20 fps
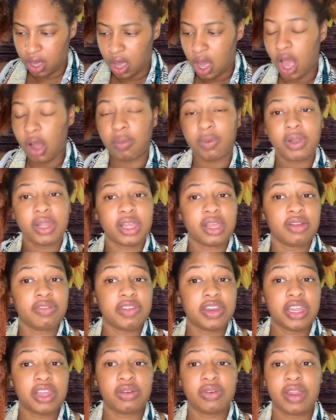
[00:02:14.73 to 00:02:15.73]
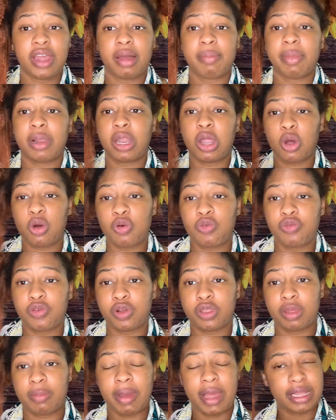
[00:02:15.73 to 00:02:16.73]
I will link a video down below for
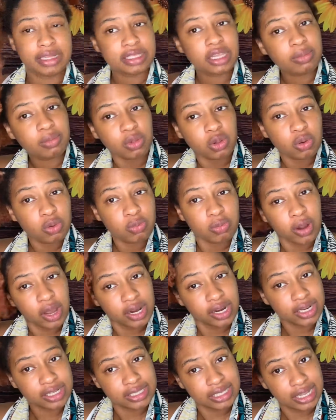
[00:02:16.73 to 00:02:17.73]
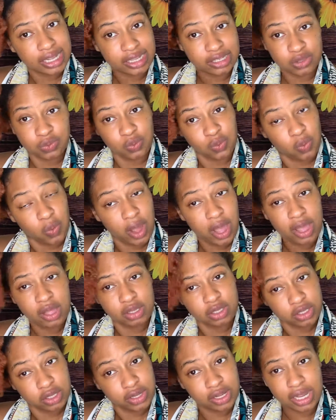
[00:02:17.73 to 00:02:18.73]
the Bask and Bloom product as well,
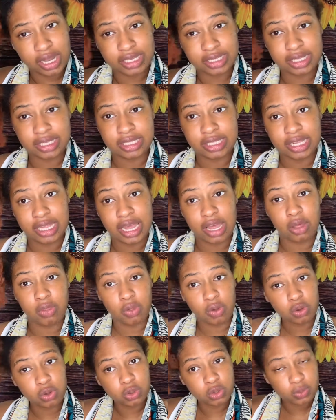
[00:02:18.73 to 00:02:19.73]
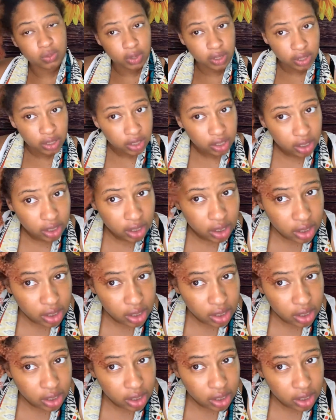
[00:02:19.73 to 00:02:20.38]
so you guys can see how those work.